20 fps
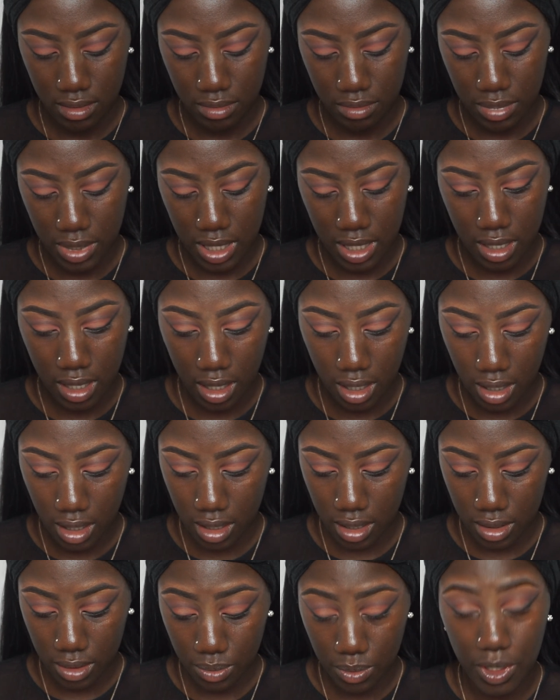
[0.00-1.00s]

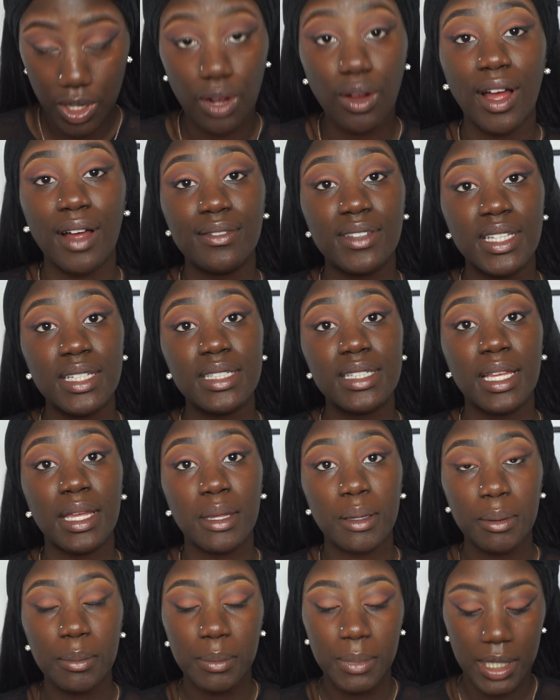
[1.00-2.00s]
because we don't have the
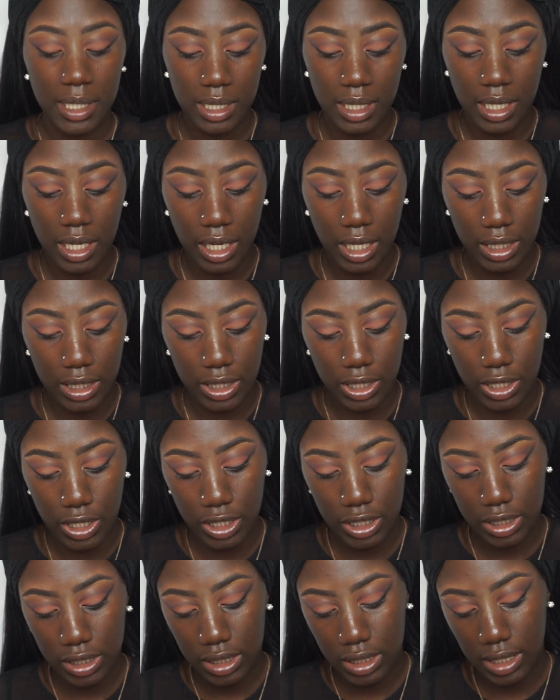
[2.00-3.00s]
same
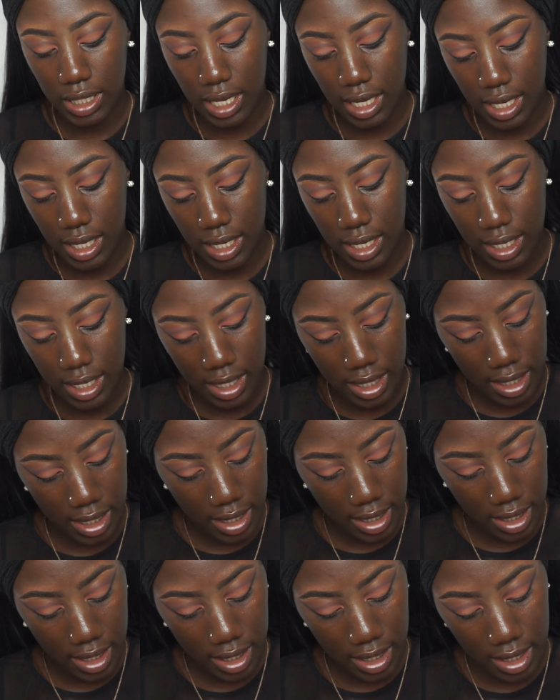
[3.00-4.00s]
colors,
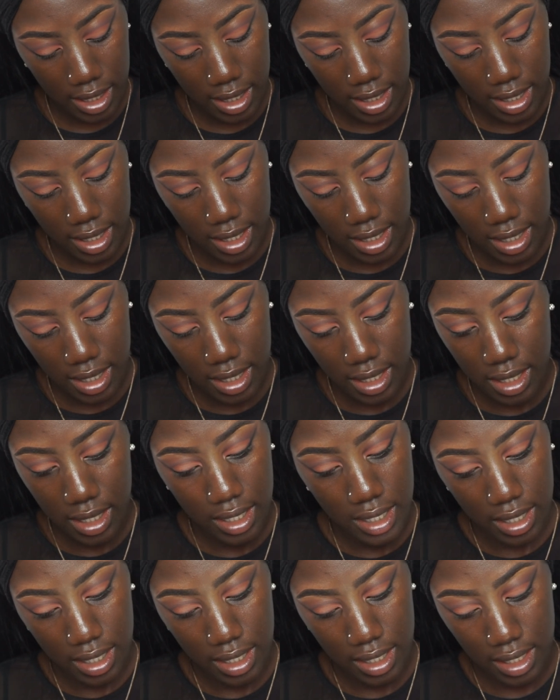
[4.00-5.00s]
yeah,
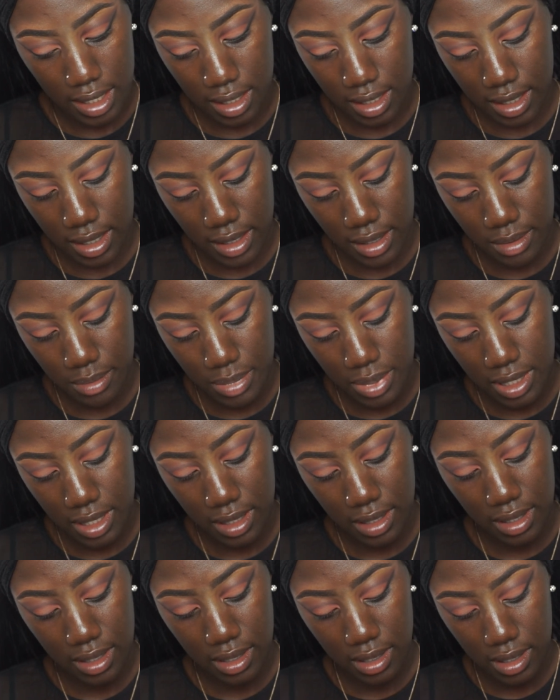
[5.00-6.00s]
it's gonna be a
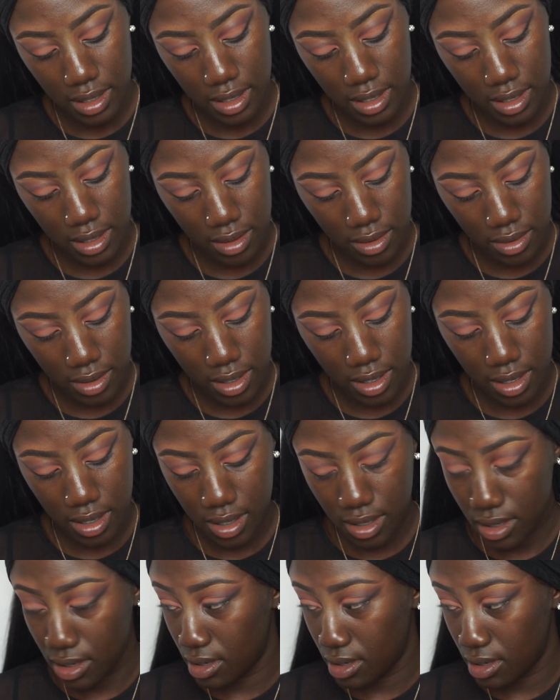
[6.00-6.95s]
little hard